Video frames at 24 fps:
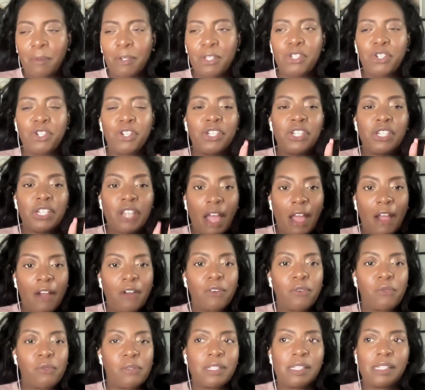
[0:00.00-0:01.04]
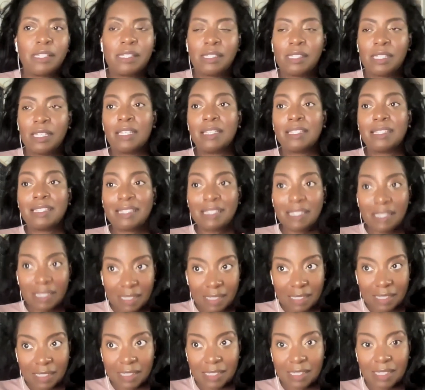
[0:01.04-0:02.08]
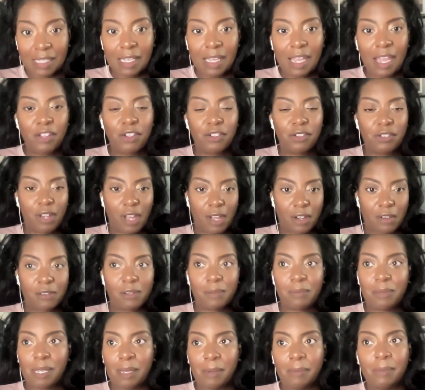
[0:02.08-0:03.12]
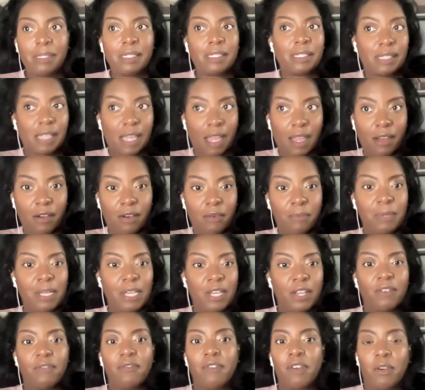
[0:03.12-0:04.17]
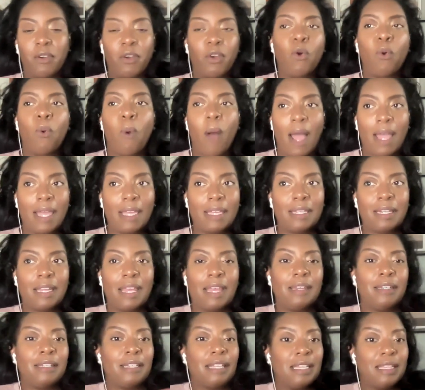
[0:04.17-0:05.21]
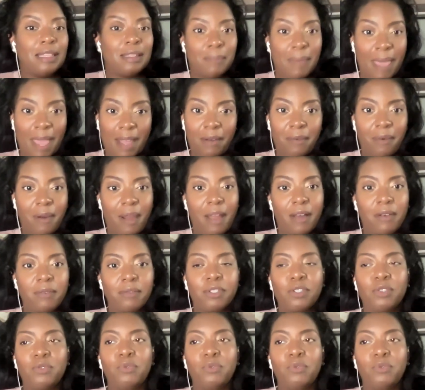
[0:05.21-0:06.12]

but you're not going to see consistency and you're not going to be able to scale being very quiet and in the background.